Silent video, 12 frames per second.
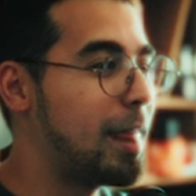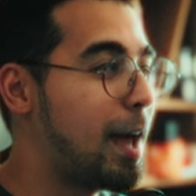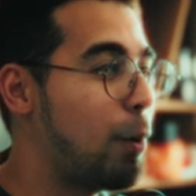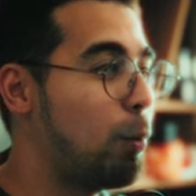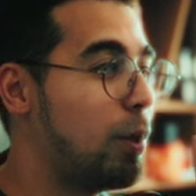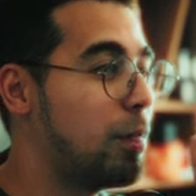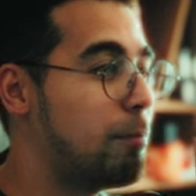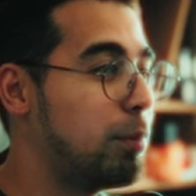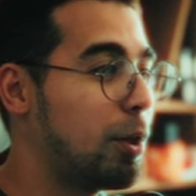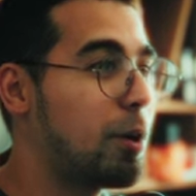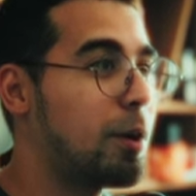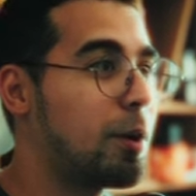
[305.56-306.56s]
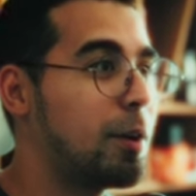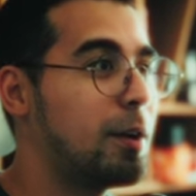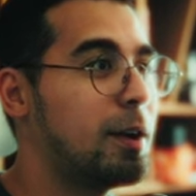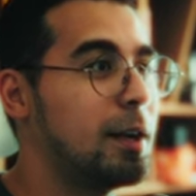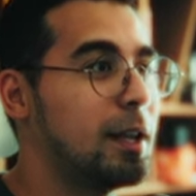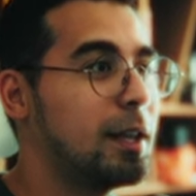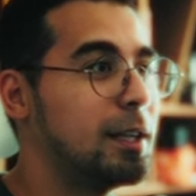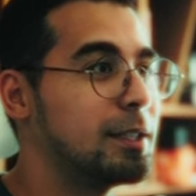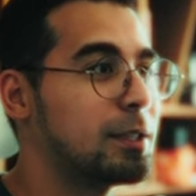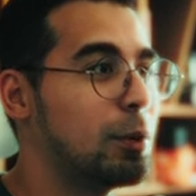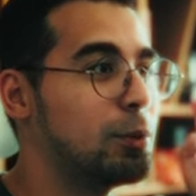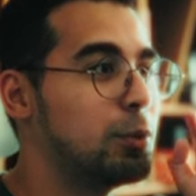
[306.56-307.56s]
that with the blur,
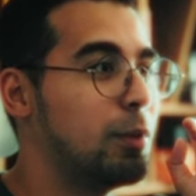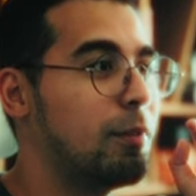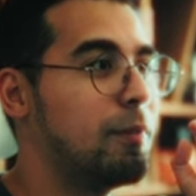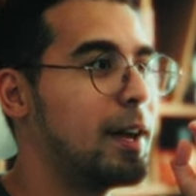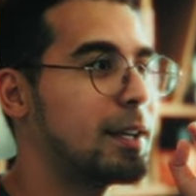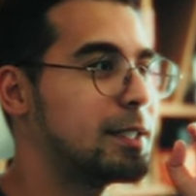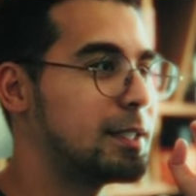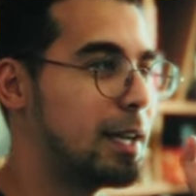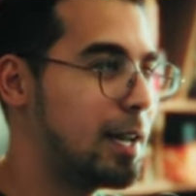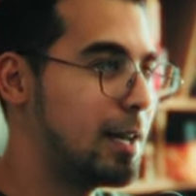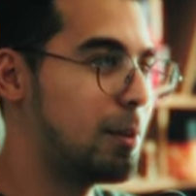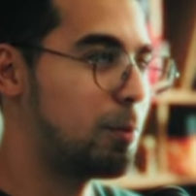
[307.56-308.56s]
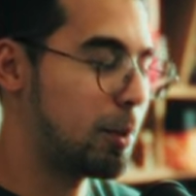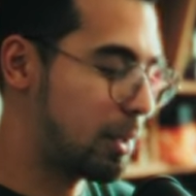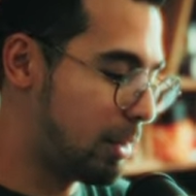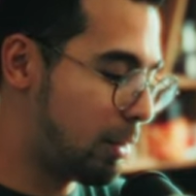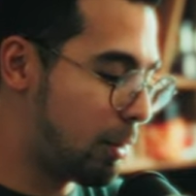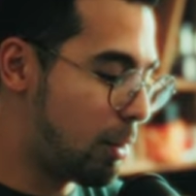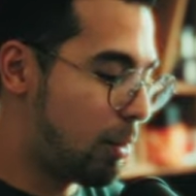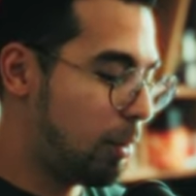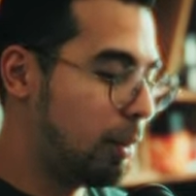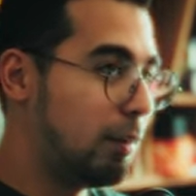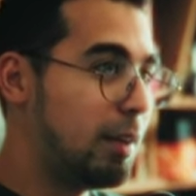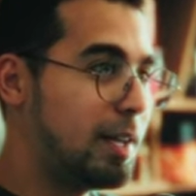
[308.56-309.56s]
let's go to effects and we're gonna go
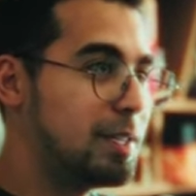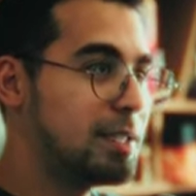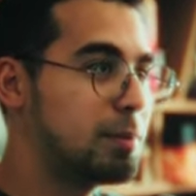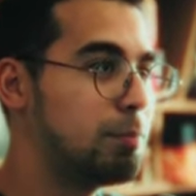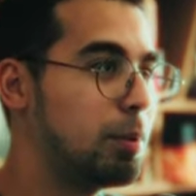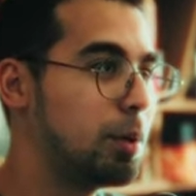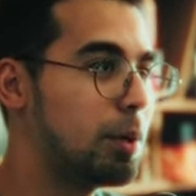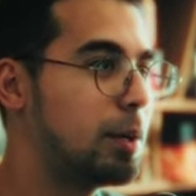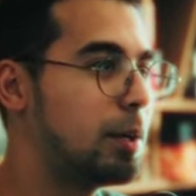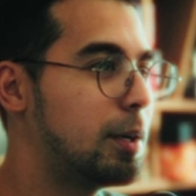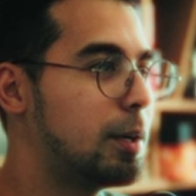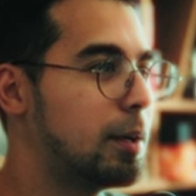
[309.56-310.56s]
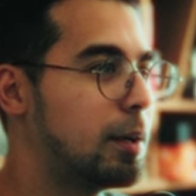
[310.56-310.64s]
lens blur.